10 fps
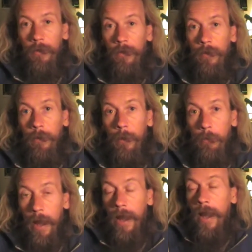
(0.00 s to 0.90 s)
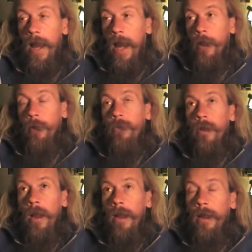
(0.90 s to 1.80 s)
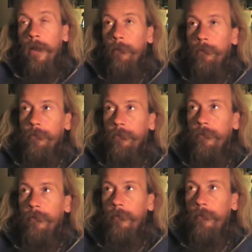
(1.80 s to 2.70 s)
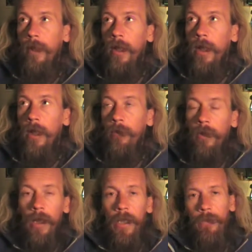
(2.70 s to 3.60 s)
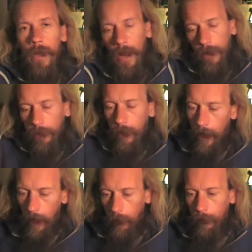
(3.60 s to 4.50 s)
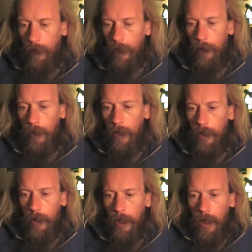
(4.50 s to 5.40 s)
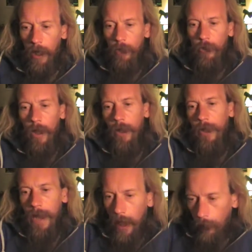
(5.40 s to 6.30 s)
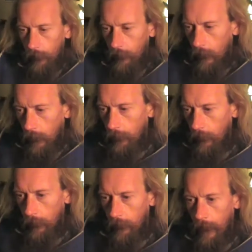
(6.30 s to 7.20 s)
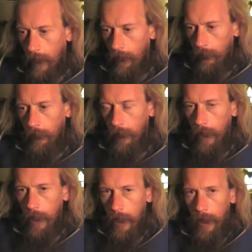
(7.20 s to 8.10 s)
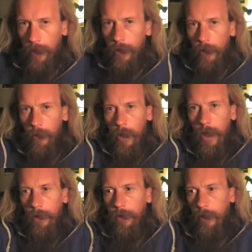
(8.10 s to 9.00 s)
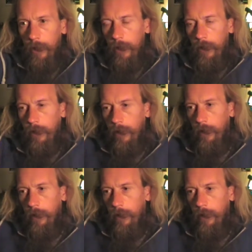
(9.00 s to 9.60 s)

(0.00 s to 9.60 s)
there were bears, and it was like if you had a town and you had the outskirts of the town and then you had the